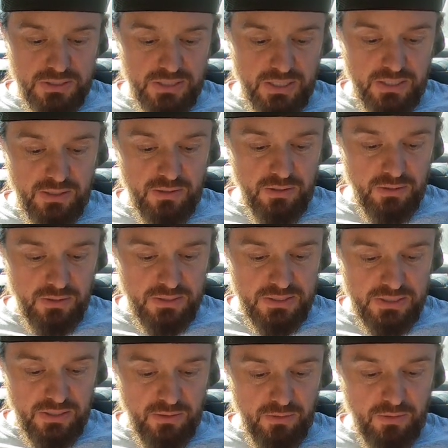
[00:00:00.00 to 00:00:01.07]
site in there, let's
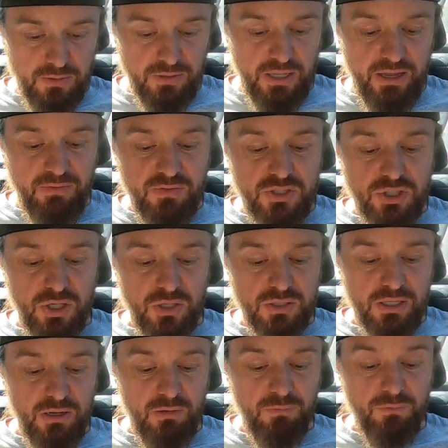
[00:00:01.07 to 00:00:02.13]
see how long. They have it
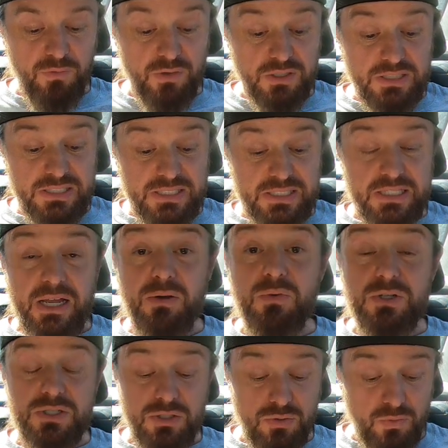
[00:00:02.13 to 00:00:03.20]
chalked out for 6
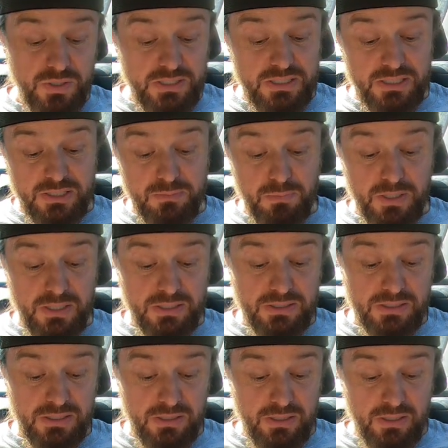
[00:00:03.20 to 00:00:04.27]
hours and 26 minutes.